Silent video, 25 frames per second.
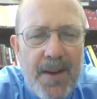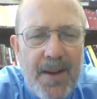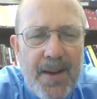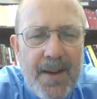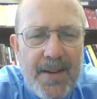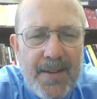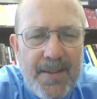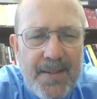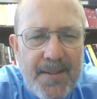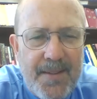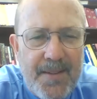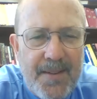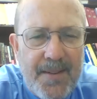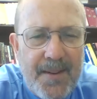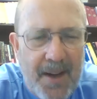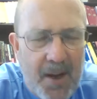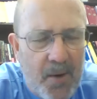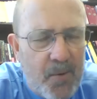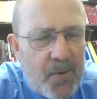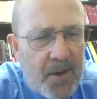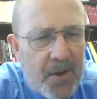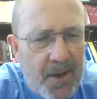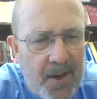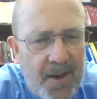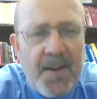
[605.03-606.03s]
and I
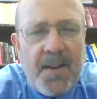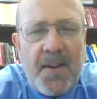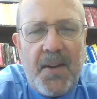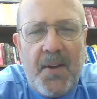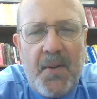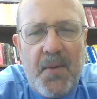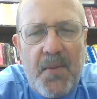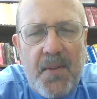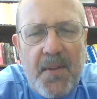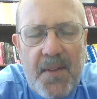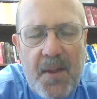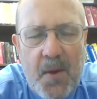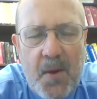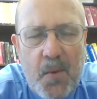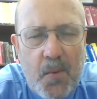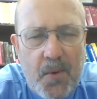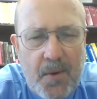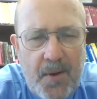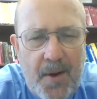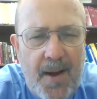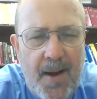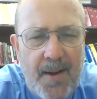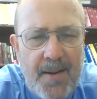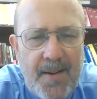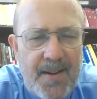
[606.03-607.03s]
would argue that they were
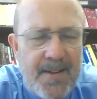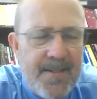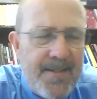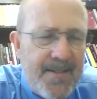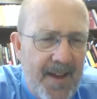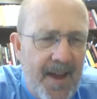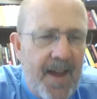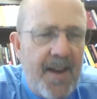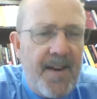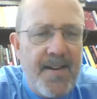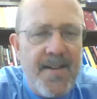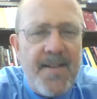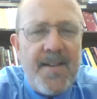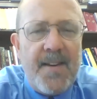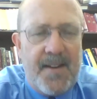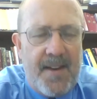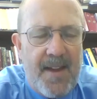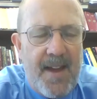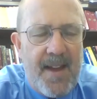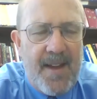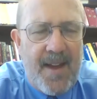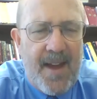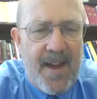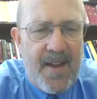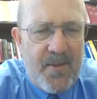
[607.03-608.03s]
not intended
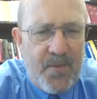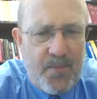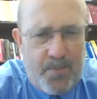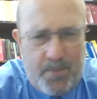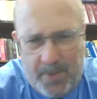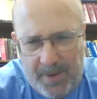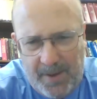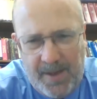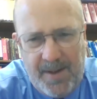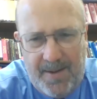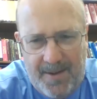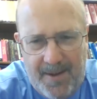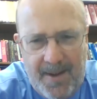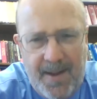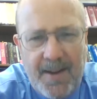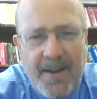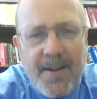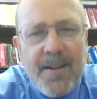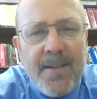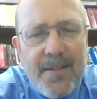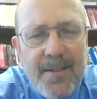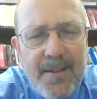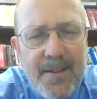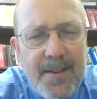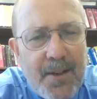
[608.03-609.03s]
as being
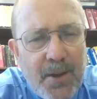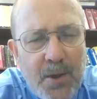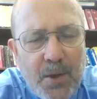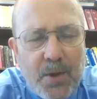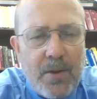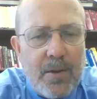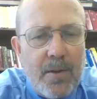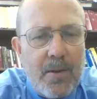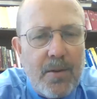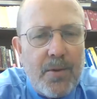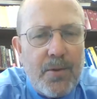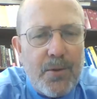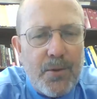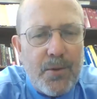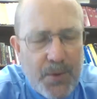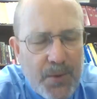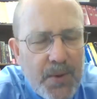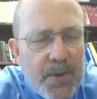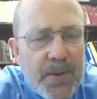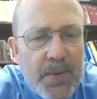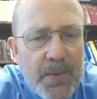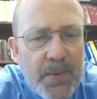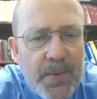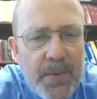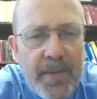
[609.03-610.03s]
literal
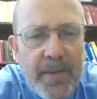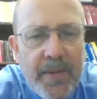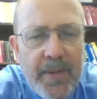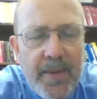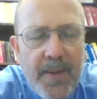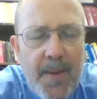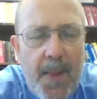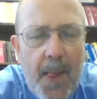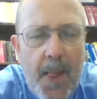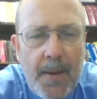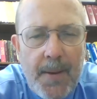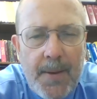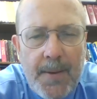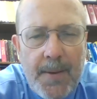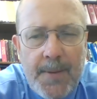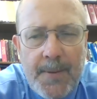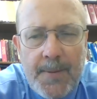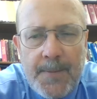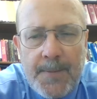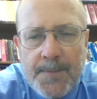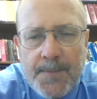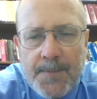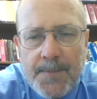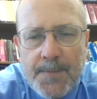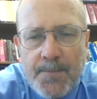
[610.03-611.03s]
truth.
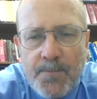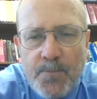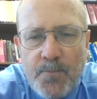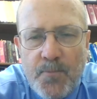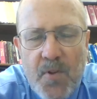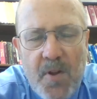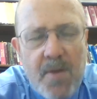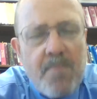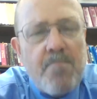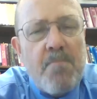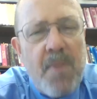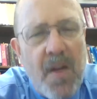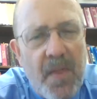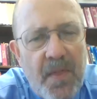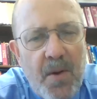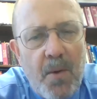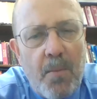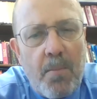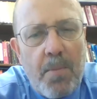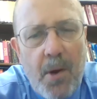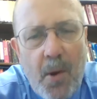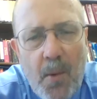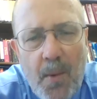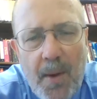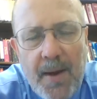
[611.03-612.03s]
They're
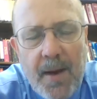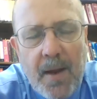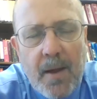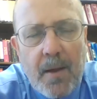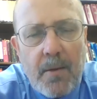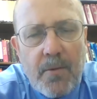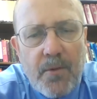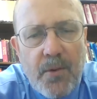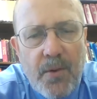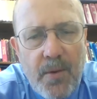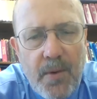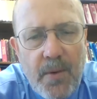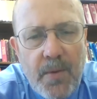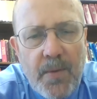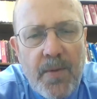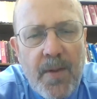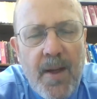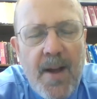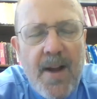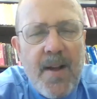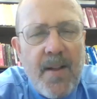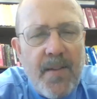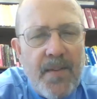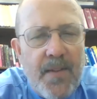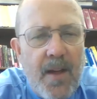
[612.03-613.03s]
mythopoetical truth.
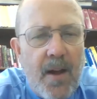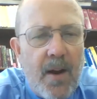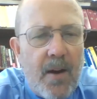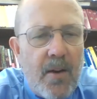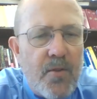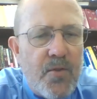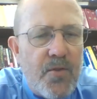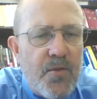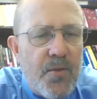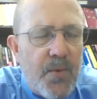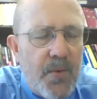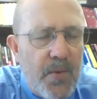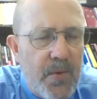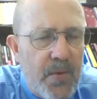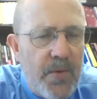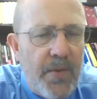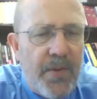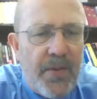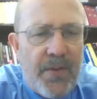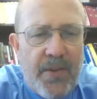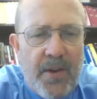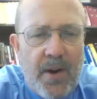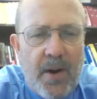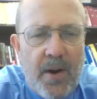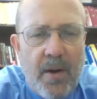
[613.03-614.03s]
They are
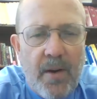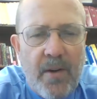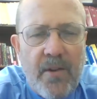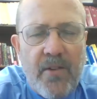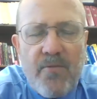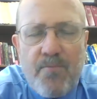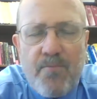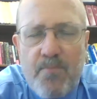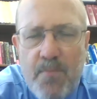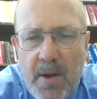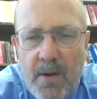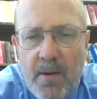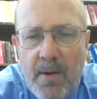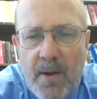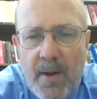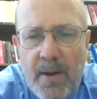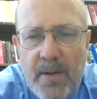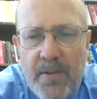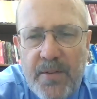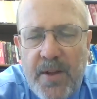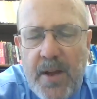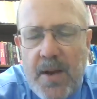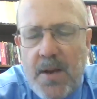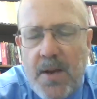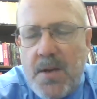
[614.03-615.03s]
truths that are
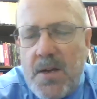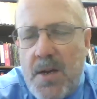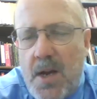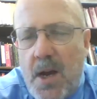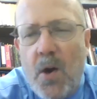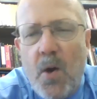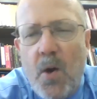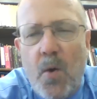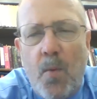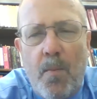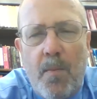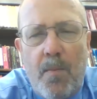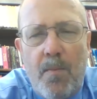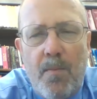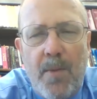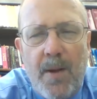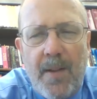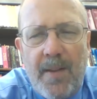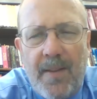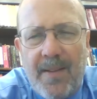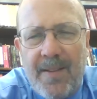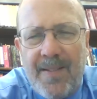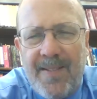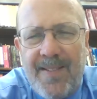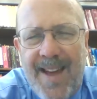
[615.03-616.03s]
experienced and known, but
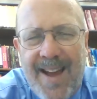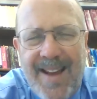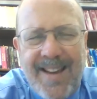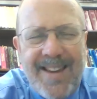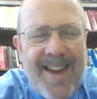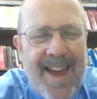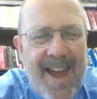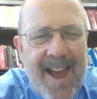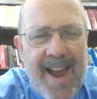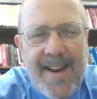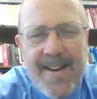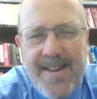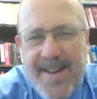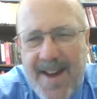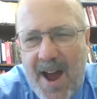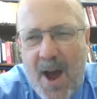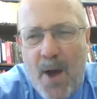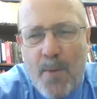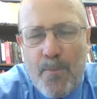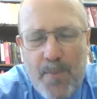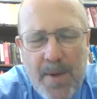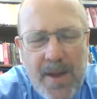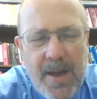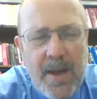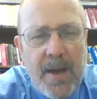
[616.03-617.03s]
that
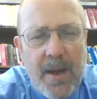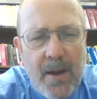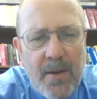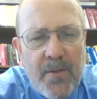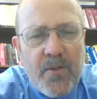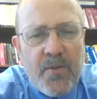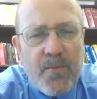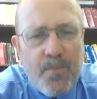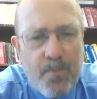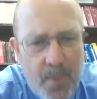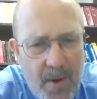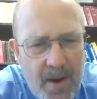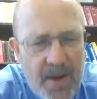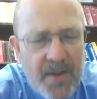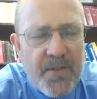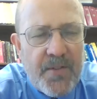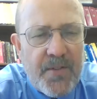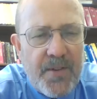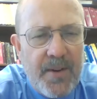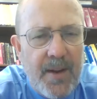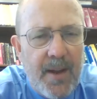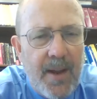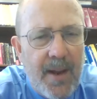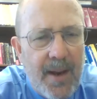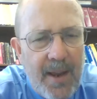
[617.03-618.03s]
cannot be expressed
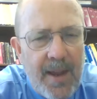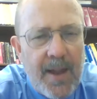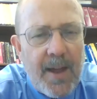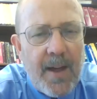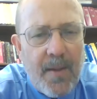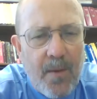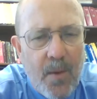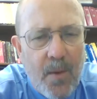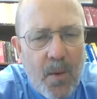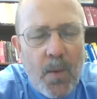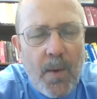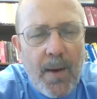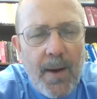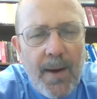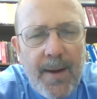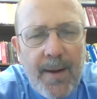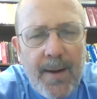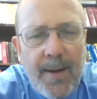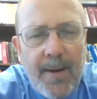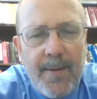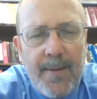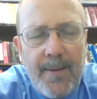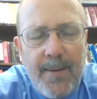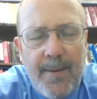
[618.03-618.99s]
in any other way